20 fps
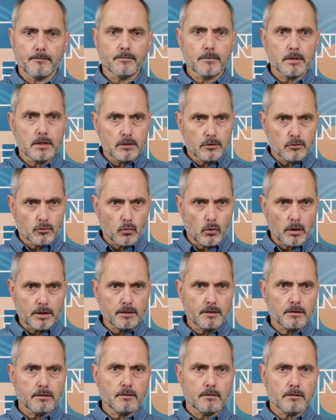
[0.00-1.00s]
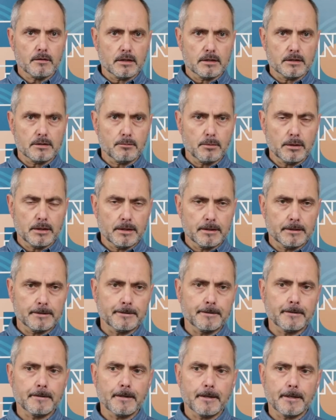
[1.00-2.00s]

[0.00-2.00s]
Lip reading: There's one that's being